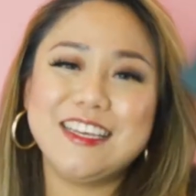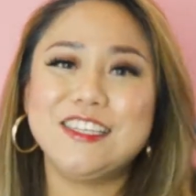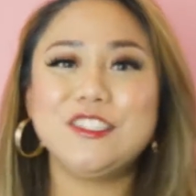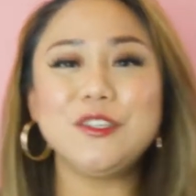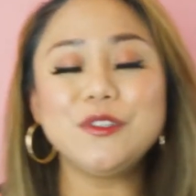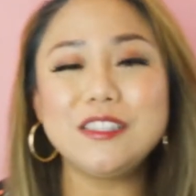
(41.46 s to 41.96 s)

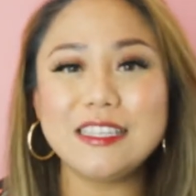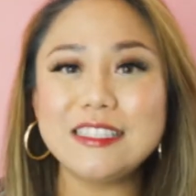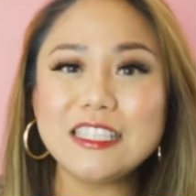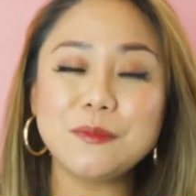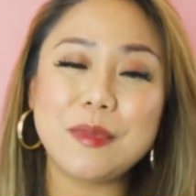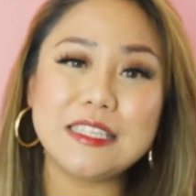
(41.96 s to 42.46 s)
So this
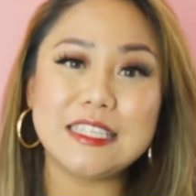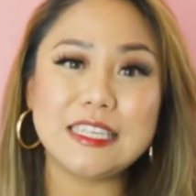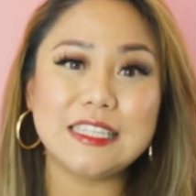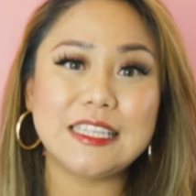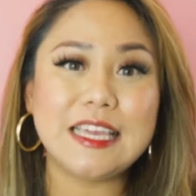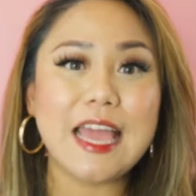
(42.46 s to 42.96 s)
is
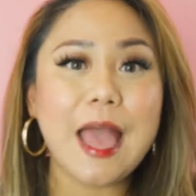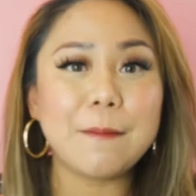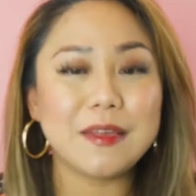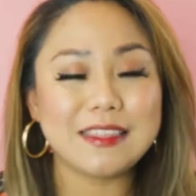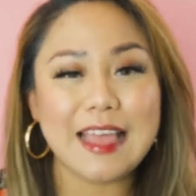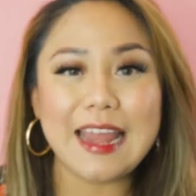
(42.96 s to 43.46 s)
basically a
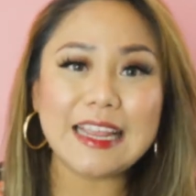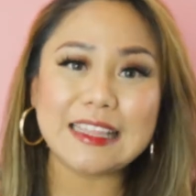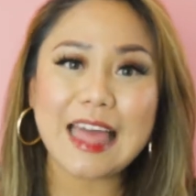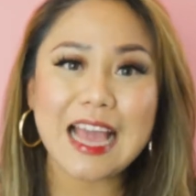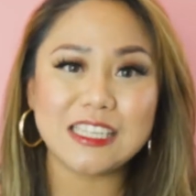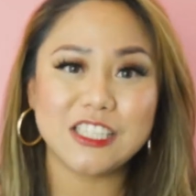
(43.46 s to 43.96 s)
magnetic
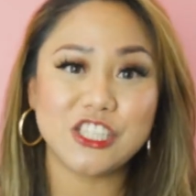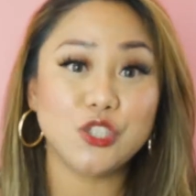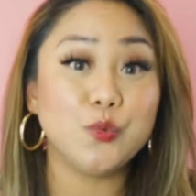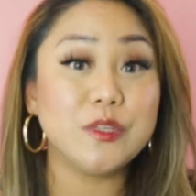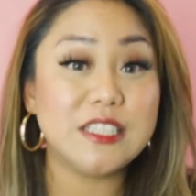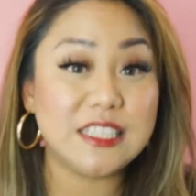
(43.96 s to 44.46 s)

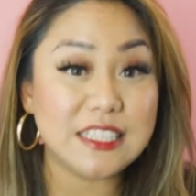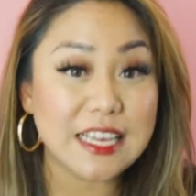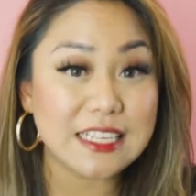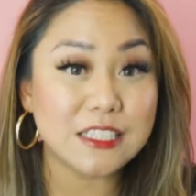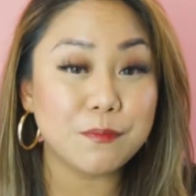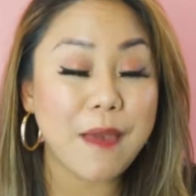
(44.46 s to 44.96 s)
lashes with
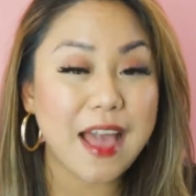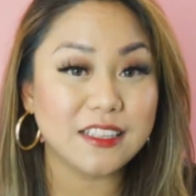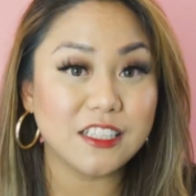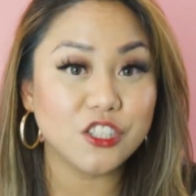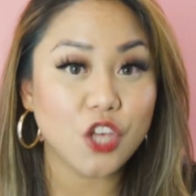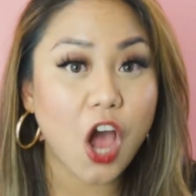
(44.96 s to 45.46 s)
6
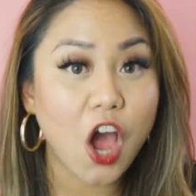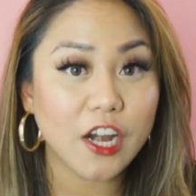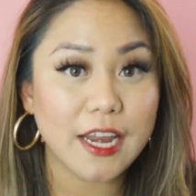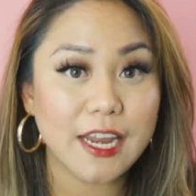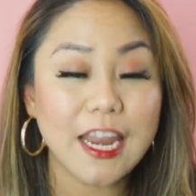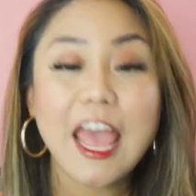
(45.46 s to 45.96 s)
magnets
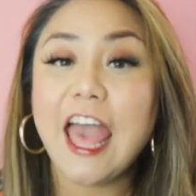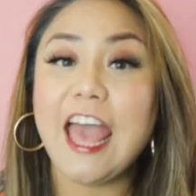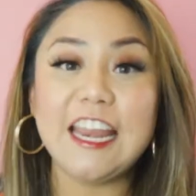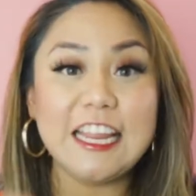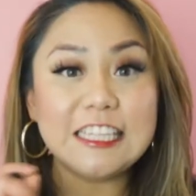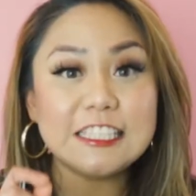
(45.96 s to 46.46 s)
on it,
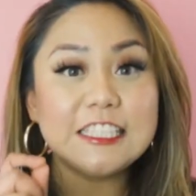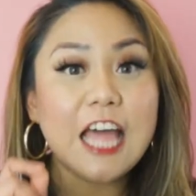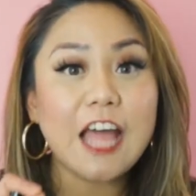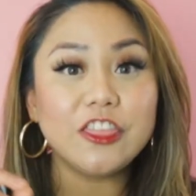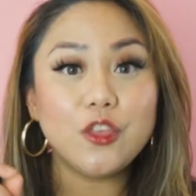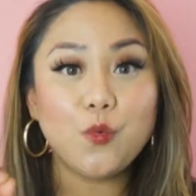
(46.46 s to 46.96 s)
and it's
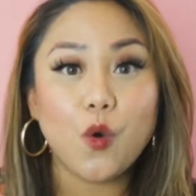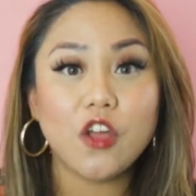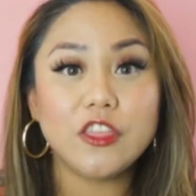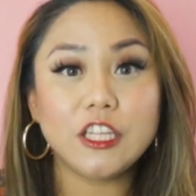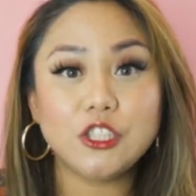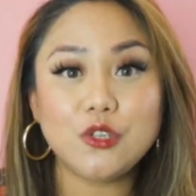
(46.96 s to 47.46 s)
not the
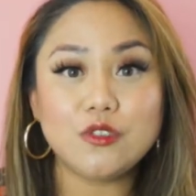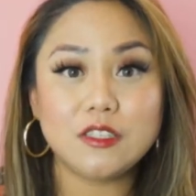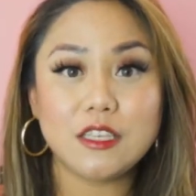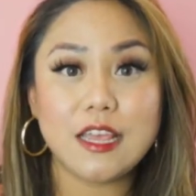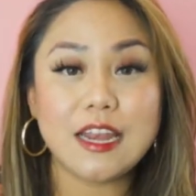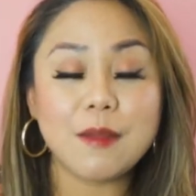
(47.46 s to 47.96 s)
one that you
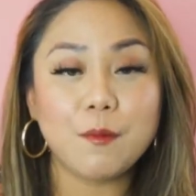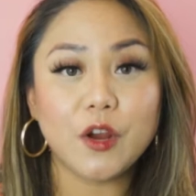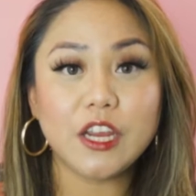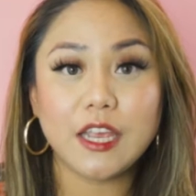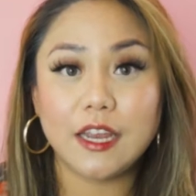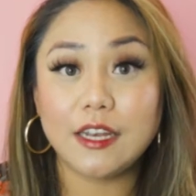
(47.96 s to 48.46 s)
see in the
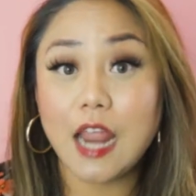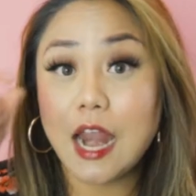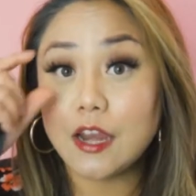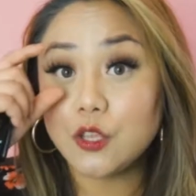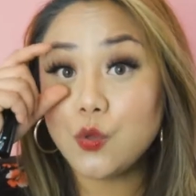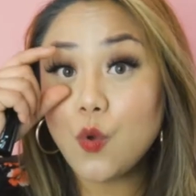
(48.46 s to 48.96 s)
market
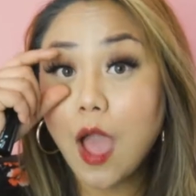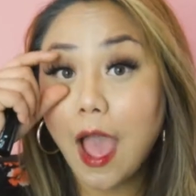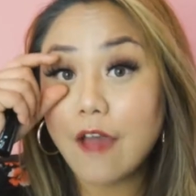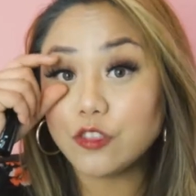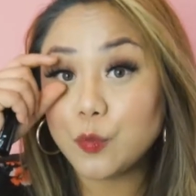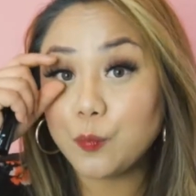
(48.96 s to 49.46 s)
that you
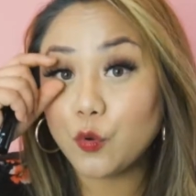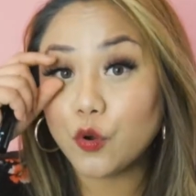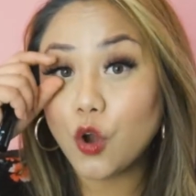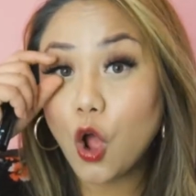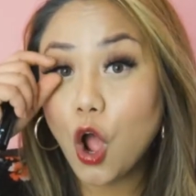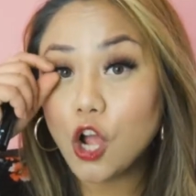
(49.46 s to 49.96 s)
have to
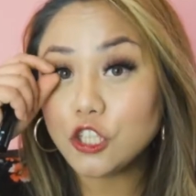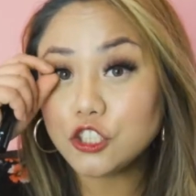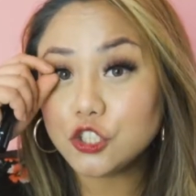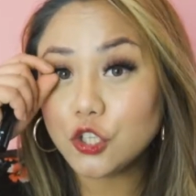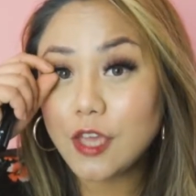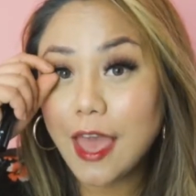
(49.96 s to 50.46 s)
put on
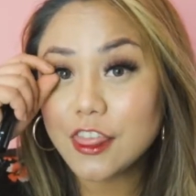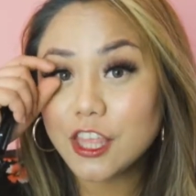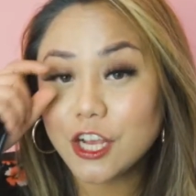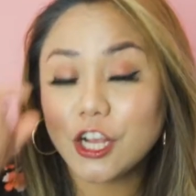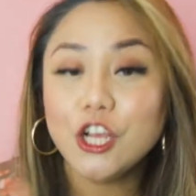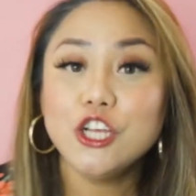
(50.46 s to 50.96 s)

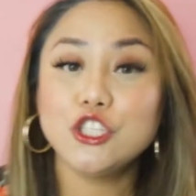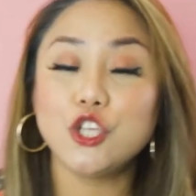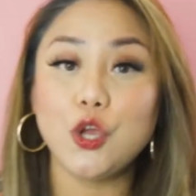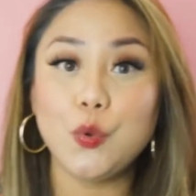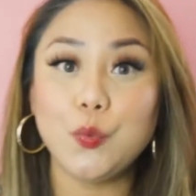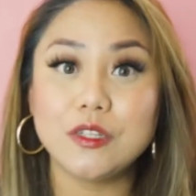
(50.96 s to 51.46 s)
together
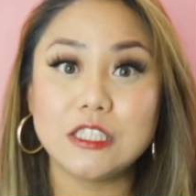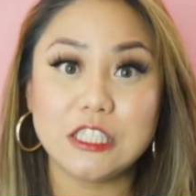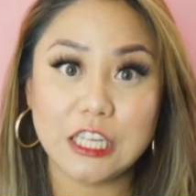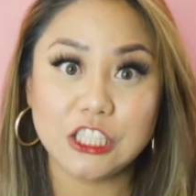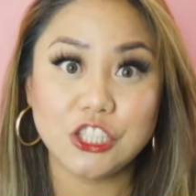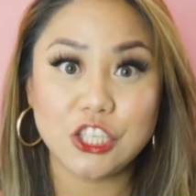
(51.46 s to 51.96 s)
so it will
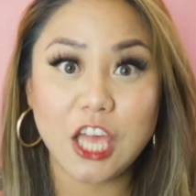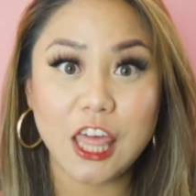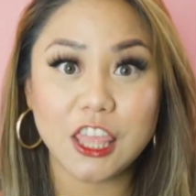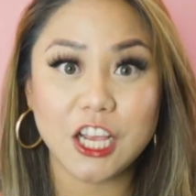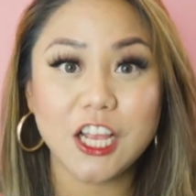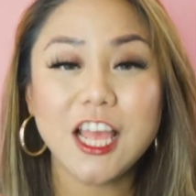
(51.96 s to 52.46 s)
stick
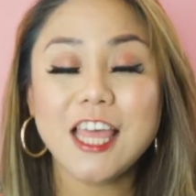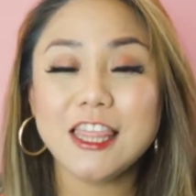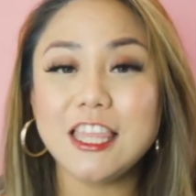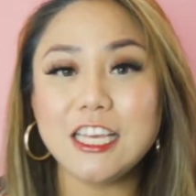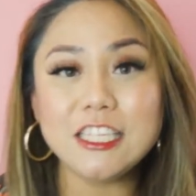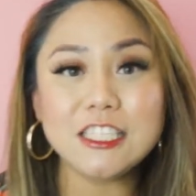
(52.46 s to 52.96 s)
together.
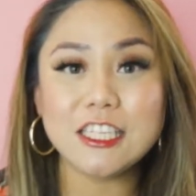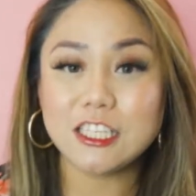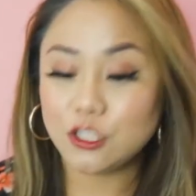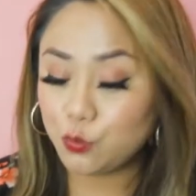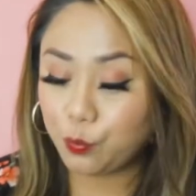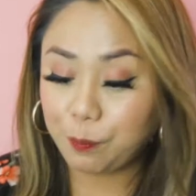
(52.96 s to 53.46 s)
This
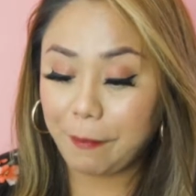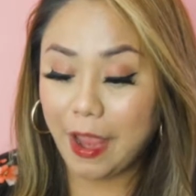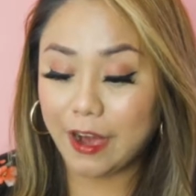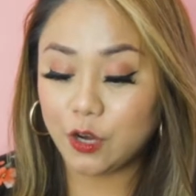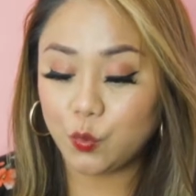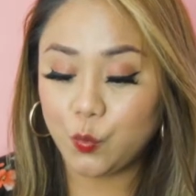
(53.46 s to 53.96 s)
is
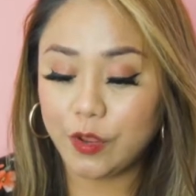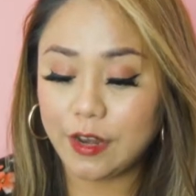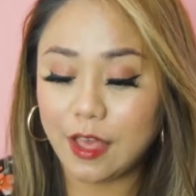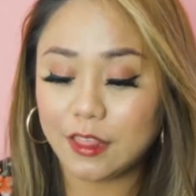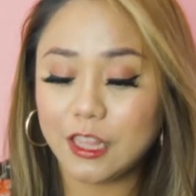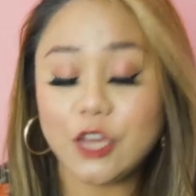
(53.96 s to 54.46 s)
paired with
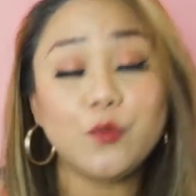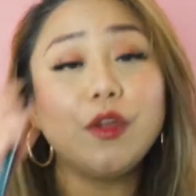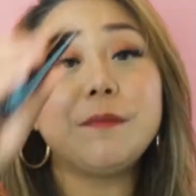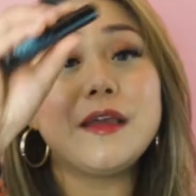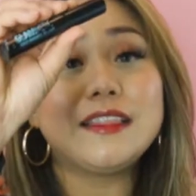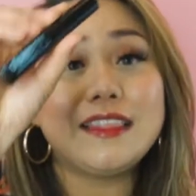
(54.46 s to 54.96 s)
a
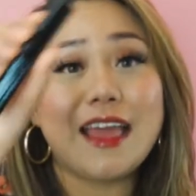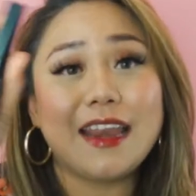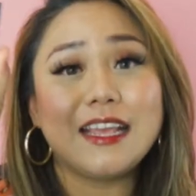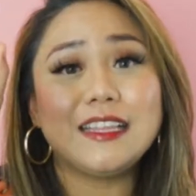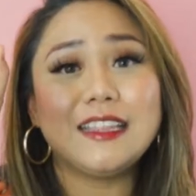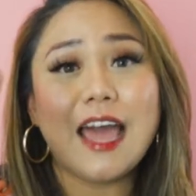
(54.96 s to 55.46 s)
liquid
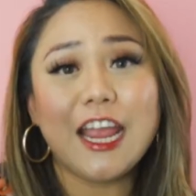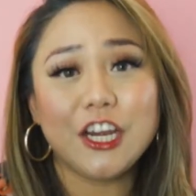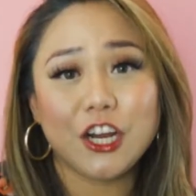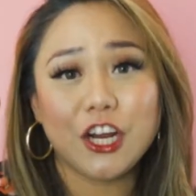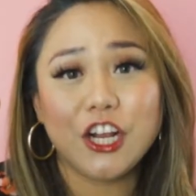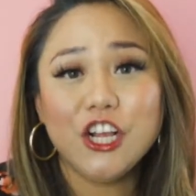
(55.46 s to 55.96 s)
magnetic
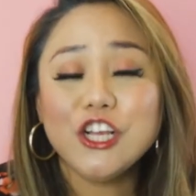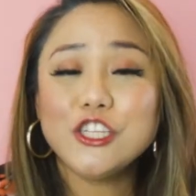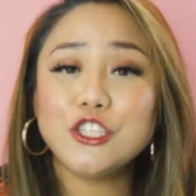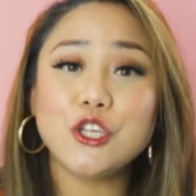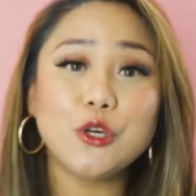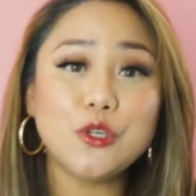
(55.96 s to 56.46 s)
liner,
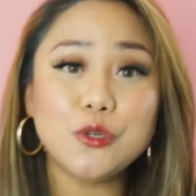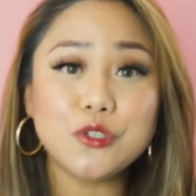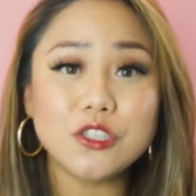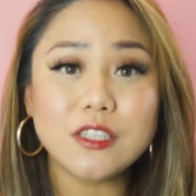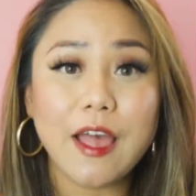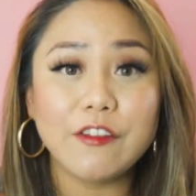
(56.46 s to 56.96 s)
so you
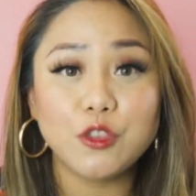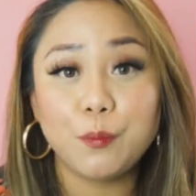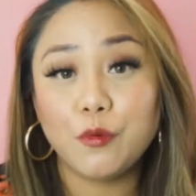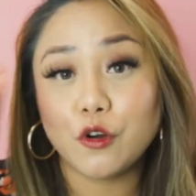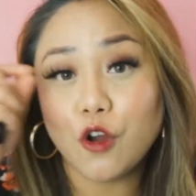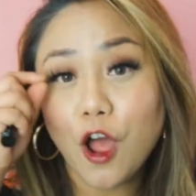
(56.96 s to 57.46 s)
just have to
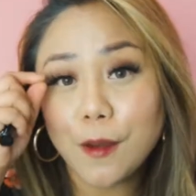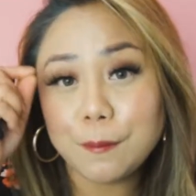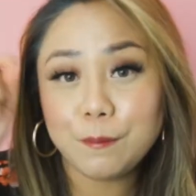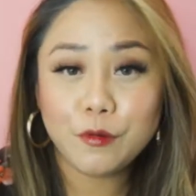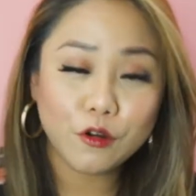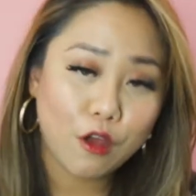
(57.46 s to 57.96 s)
put on,
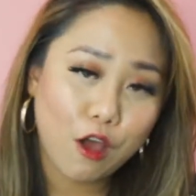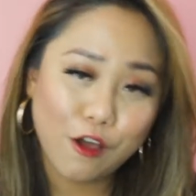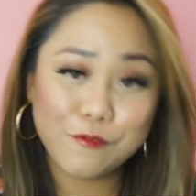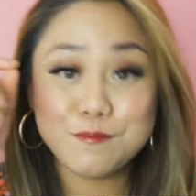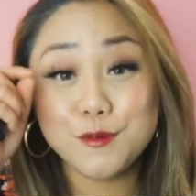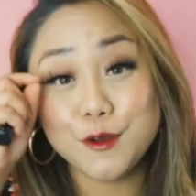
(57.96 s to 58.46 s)
put
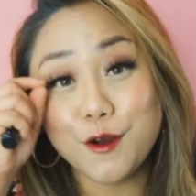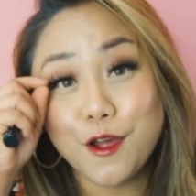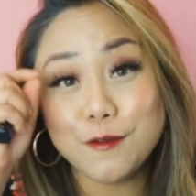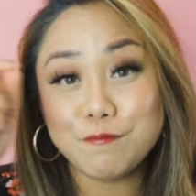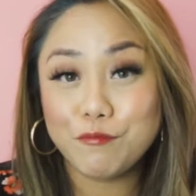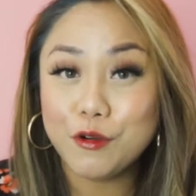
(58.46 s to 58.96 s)
off, put
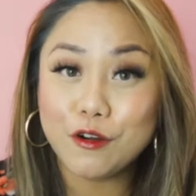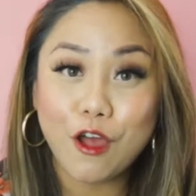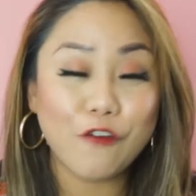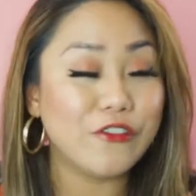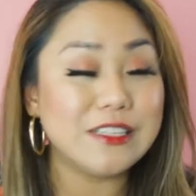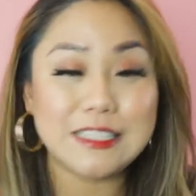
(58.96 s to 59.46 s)
on, put
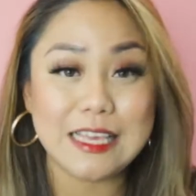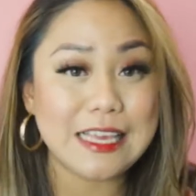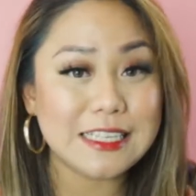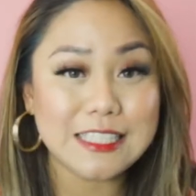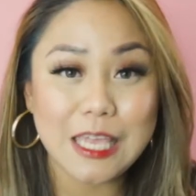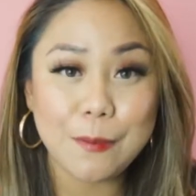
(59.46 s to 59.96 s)
off. It's
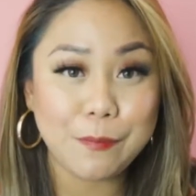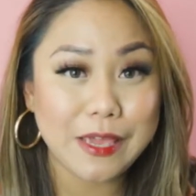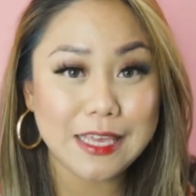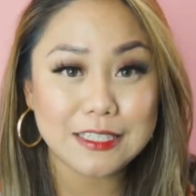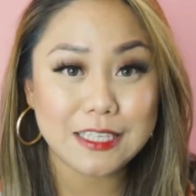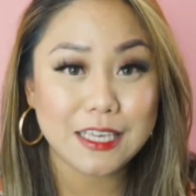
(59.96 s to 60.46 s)
easy
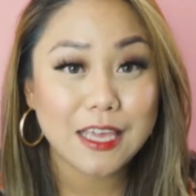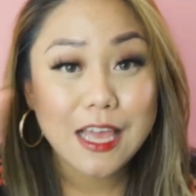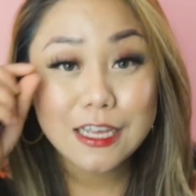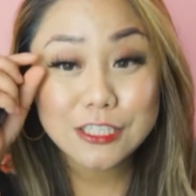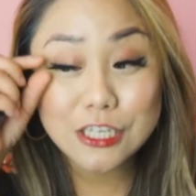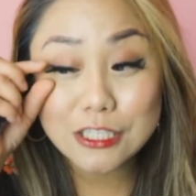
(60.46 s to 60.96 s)
peasy,
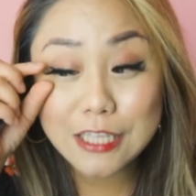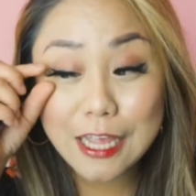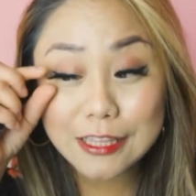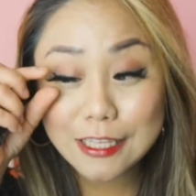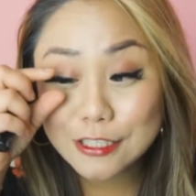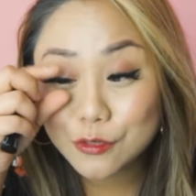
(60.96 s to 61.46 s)
just
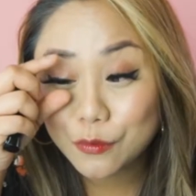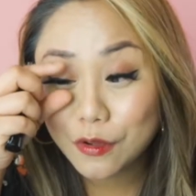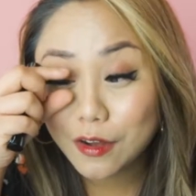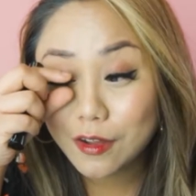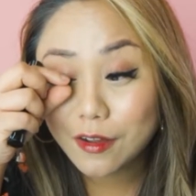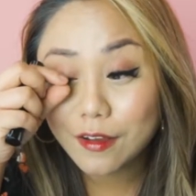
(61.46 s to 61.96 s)
like this
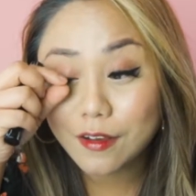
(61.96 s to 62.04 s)
one.